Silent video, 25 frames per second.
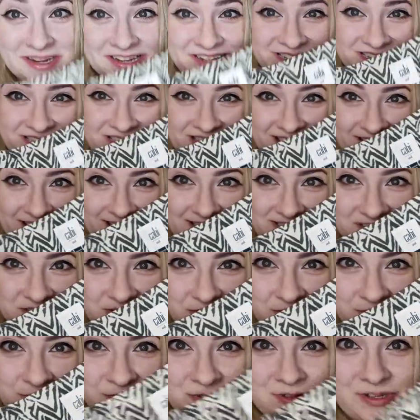prints, and
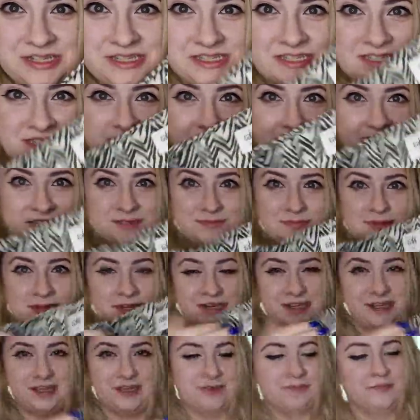two, it's a size
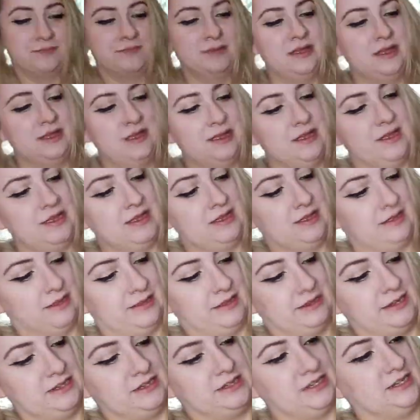medium.
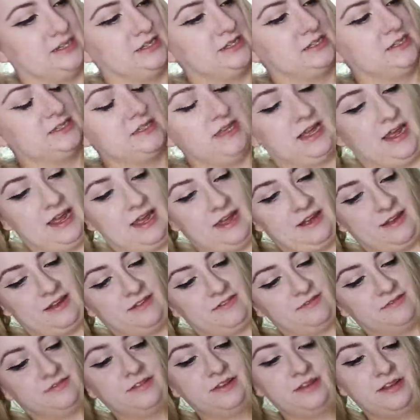And it does
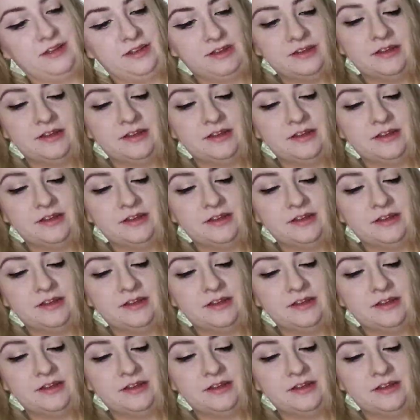have